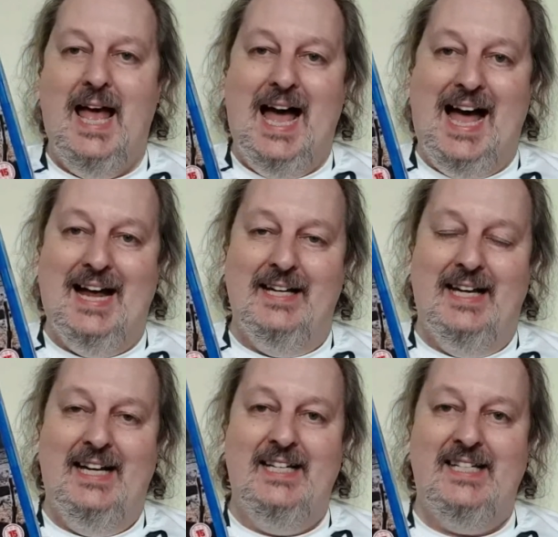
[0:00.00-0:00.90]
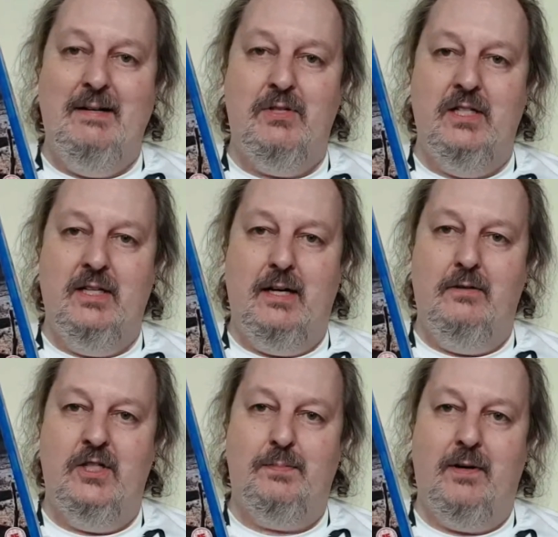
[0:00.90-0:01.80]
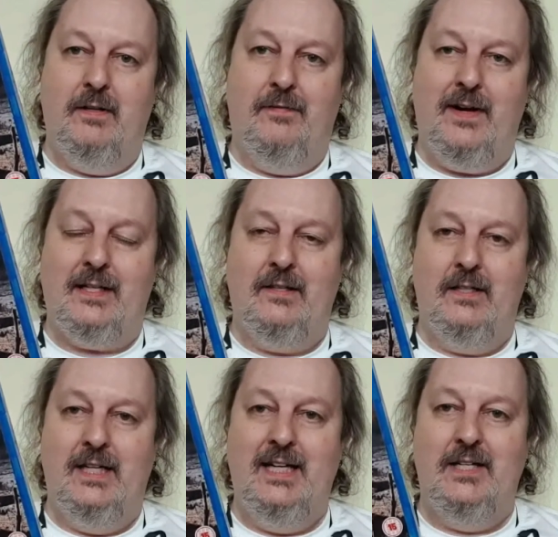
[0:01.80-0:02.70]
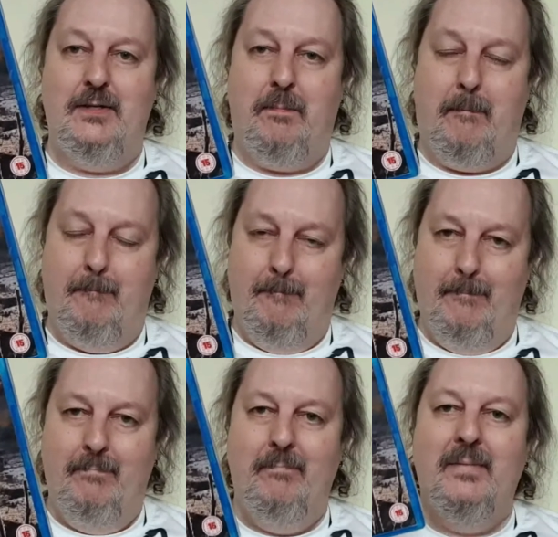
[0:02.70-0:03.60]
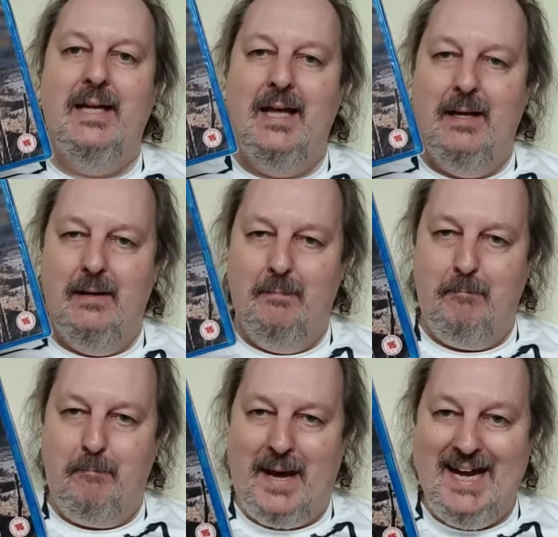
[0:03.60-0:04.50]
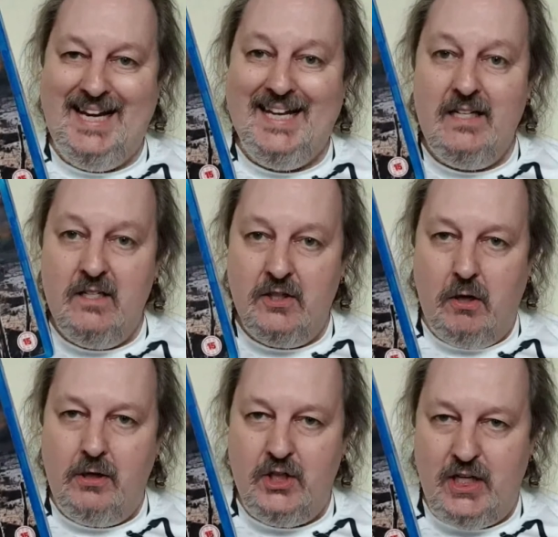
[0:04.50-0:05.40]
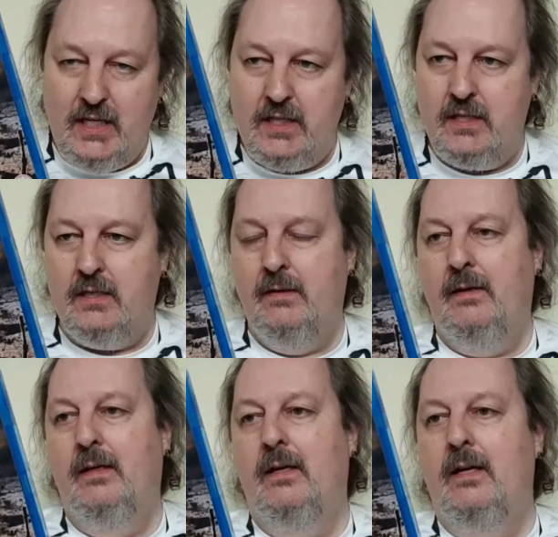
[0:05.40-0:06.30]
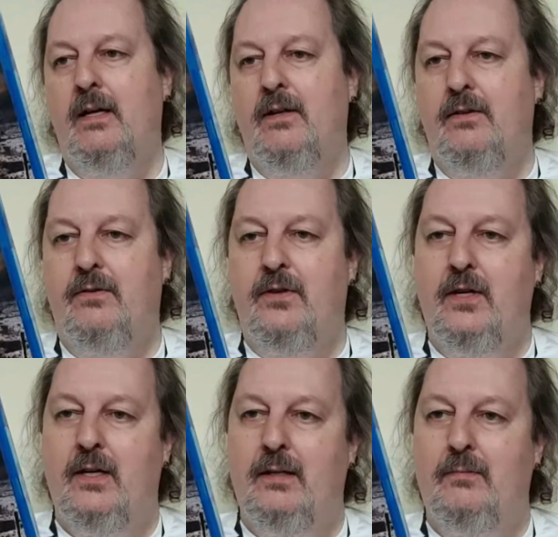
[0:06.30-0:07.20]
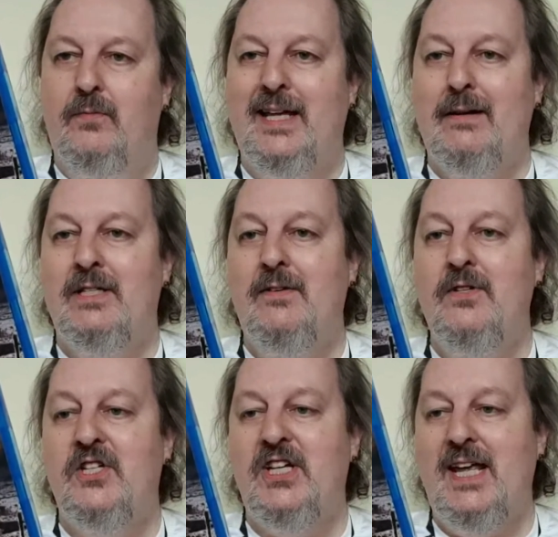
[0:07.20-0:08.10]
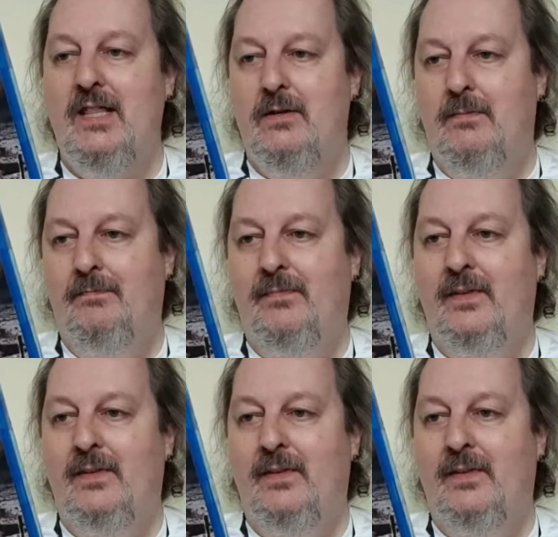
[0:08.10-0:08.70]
And he seems to know, despite the fact that he's a paleontologist, that without even seeing them,